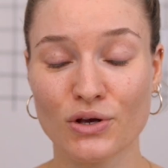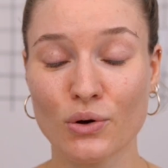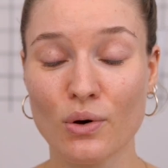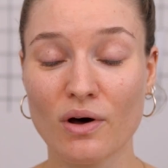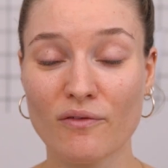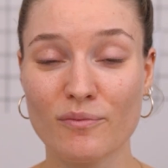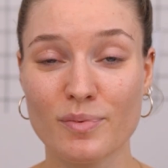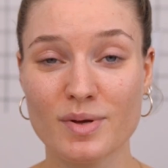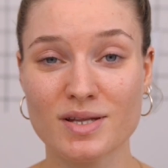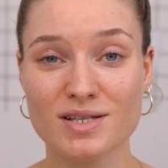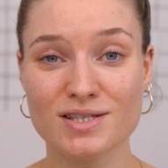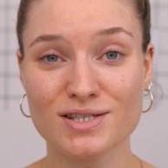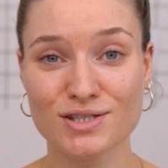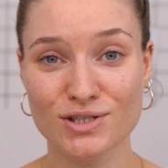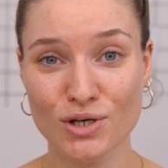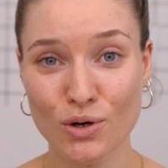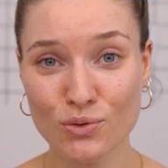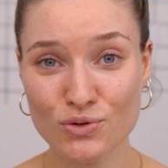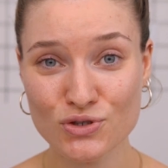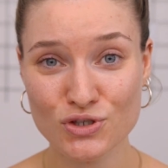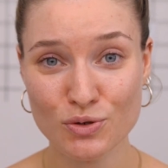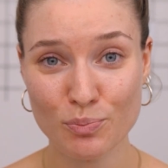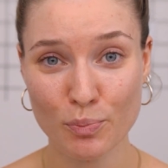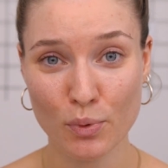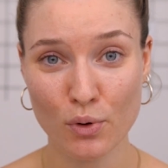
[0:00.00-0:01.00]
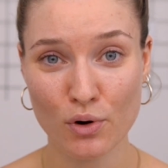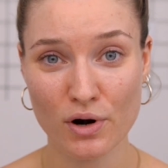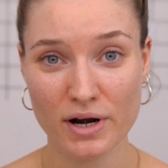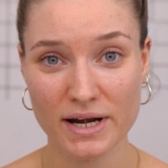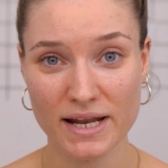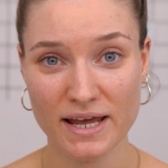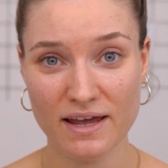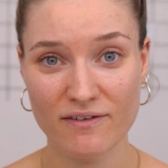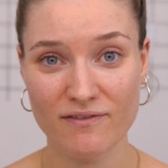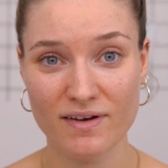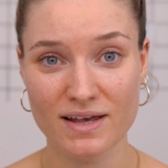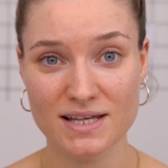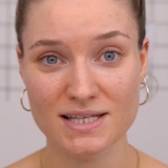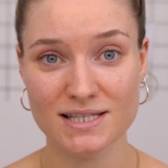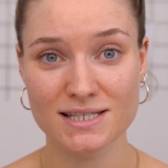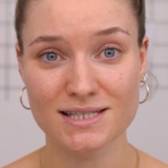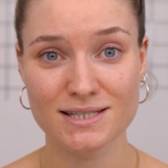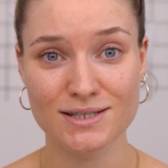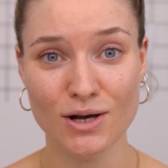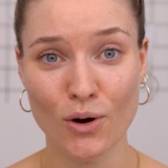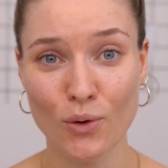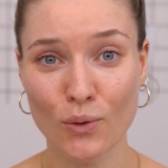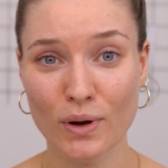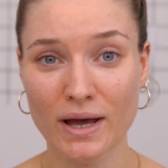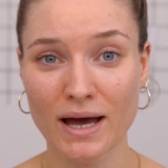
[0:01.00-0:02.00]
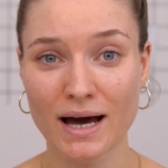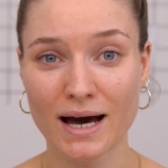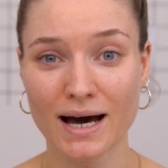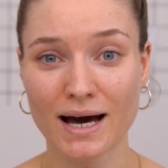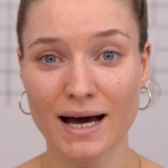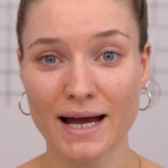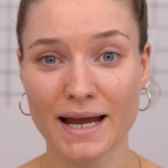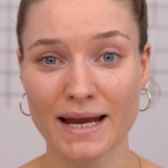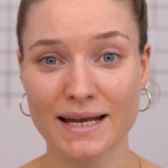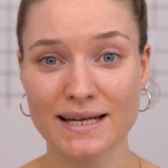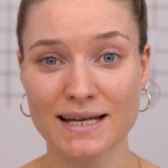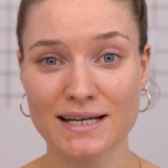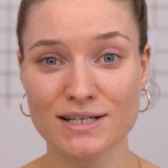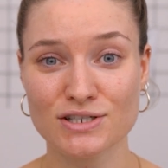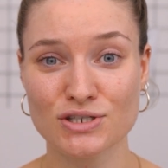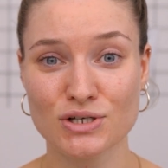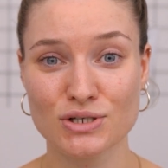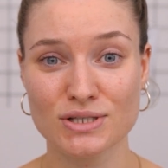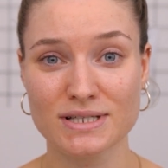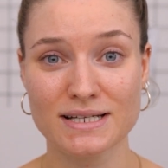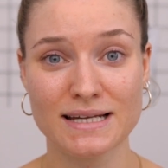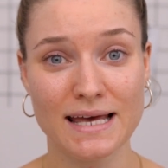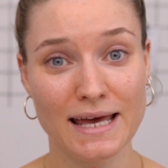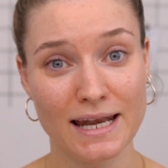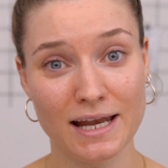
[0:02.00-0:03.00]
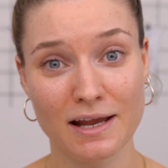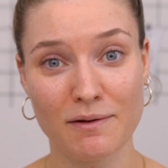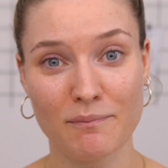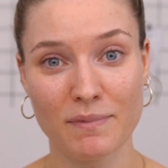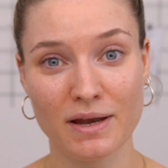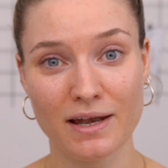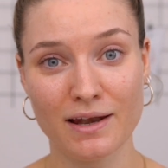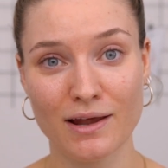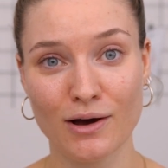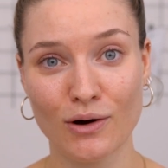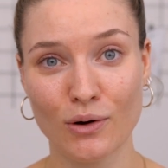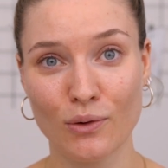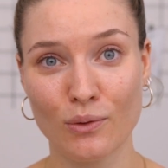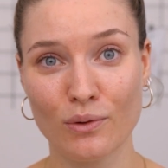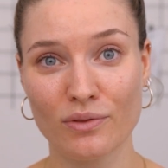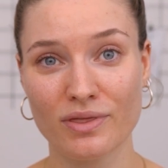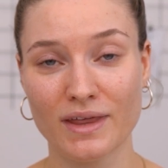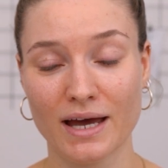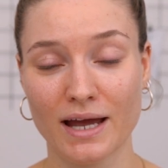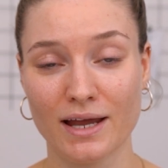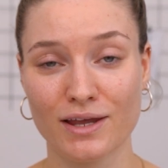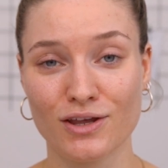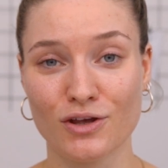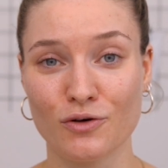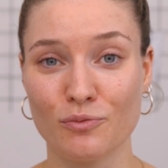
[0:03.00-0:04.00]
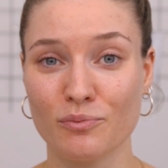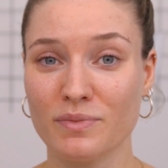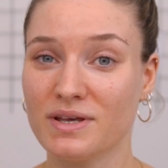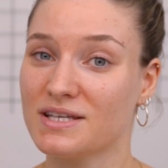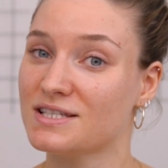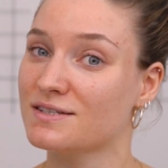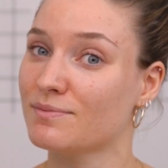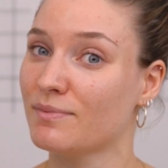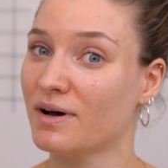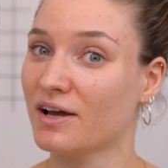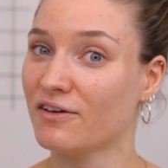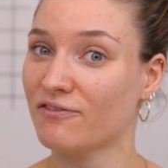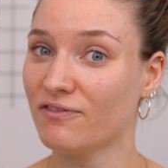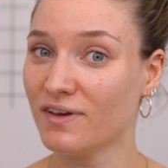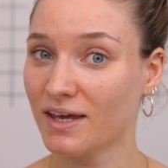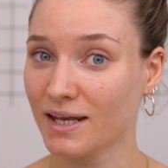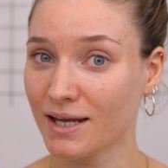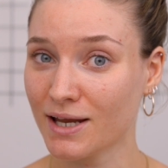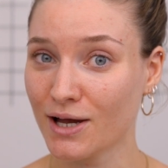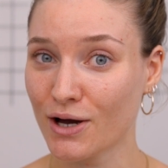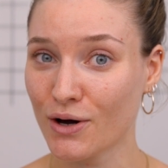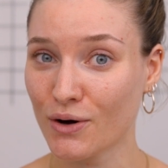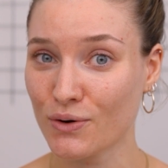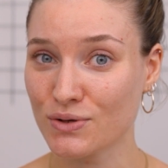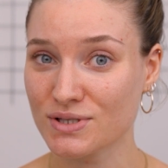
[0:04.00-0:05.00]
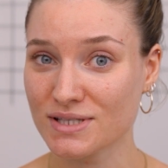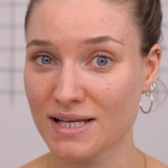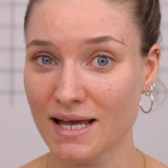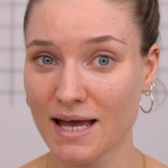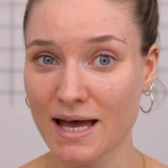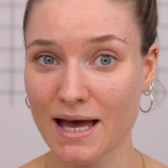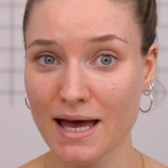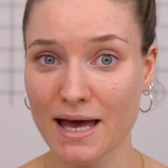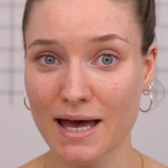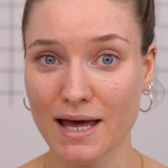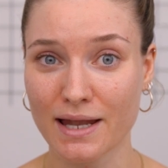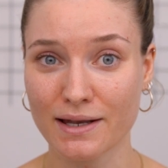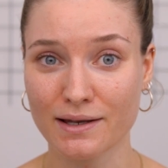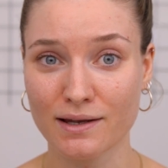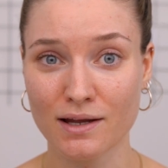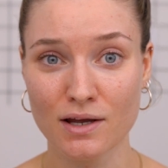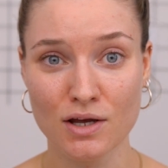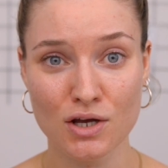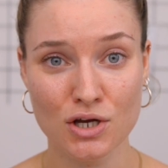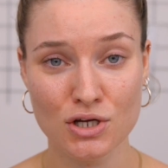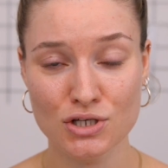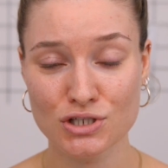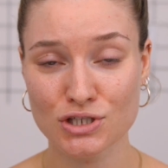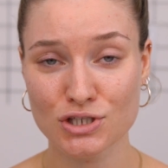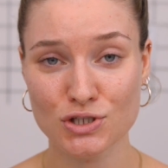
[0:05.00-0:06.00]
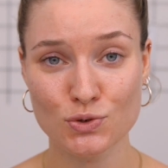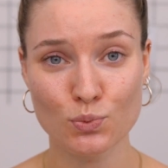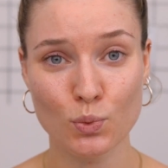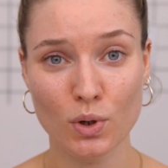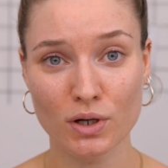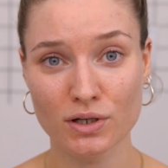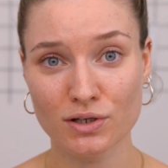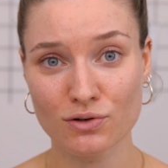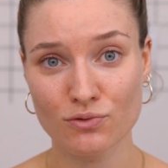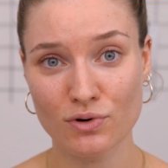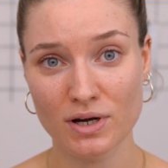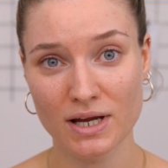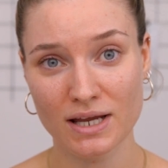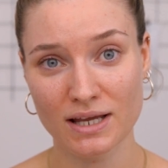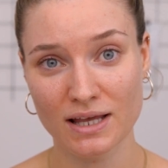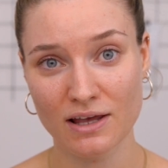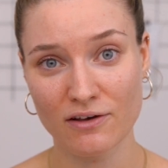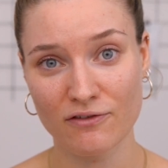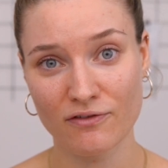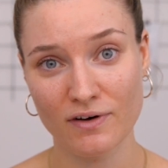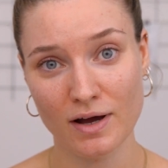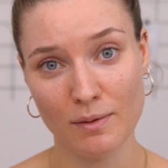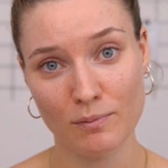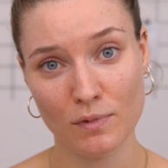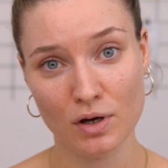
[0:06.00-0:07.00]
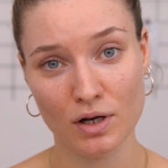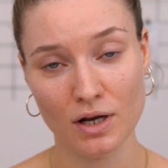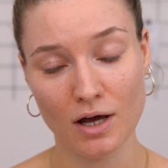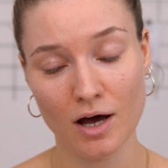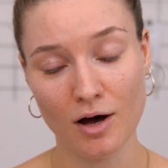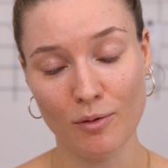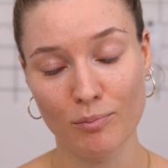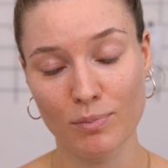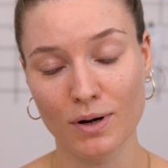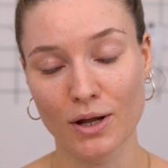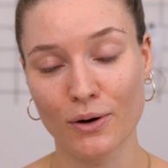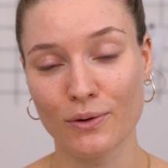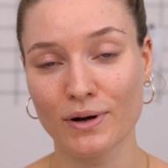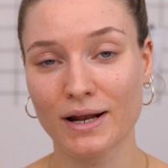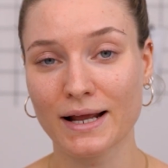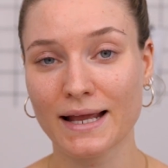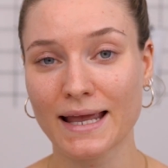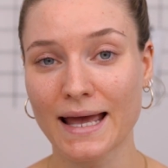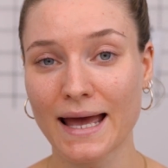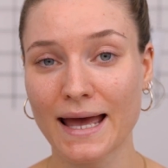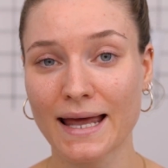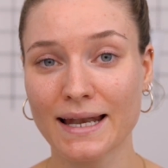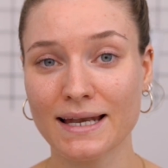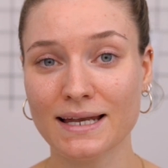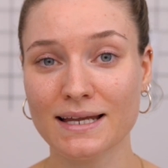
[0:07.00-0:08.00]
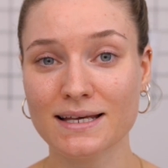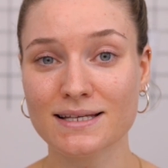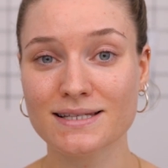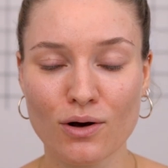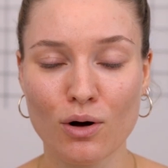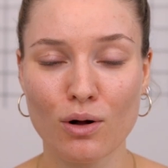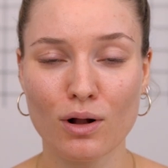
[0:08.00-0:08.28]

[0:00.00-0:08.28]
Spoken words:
You have been so supportive and so kind and just letting me know that you miss my videos and just wondering if I'm gonna upload again.